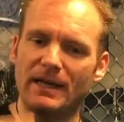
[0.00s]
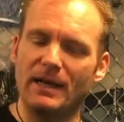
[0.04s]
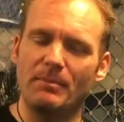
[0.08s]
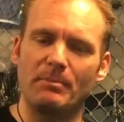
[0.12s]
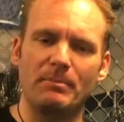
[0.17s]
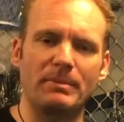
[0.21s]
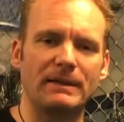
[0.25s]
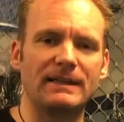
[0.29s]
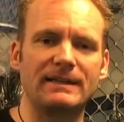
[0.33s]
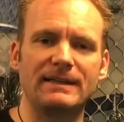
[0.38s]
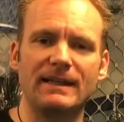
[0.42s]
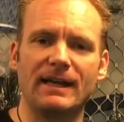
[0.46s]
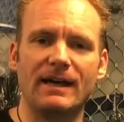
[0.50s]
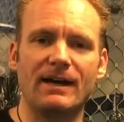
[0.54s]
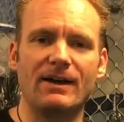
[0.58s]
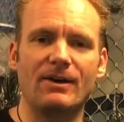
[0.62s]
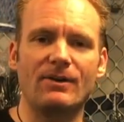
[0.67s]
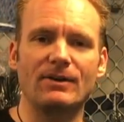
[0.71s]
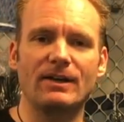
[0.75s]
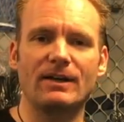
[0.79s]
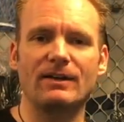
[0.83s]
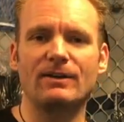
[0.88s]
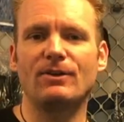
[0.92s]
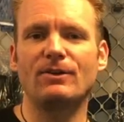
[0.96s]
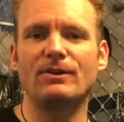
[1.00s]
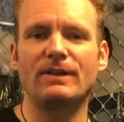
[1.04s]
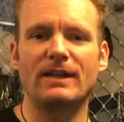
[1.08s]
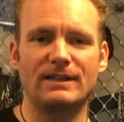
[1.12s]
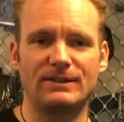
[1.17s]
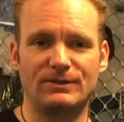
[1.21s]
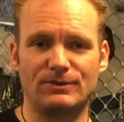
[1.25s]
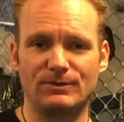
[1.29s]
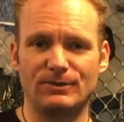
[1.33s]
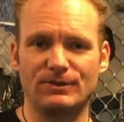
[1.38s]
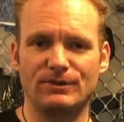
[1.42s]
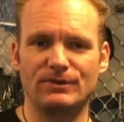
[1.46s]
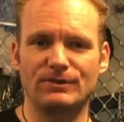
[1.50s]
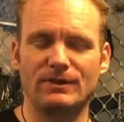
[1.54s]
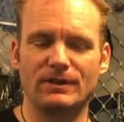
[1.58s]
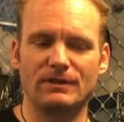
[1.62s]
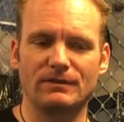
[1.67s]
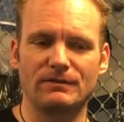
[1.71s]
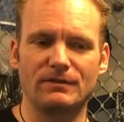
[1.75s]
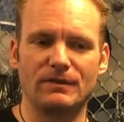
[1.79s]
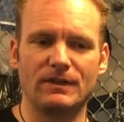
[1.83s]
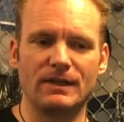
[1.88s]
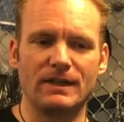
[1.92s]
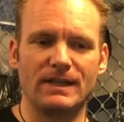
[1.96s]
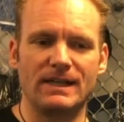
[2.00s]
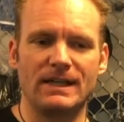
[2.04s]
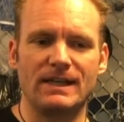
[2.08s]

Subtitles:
up and down, and all that sort of stuff.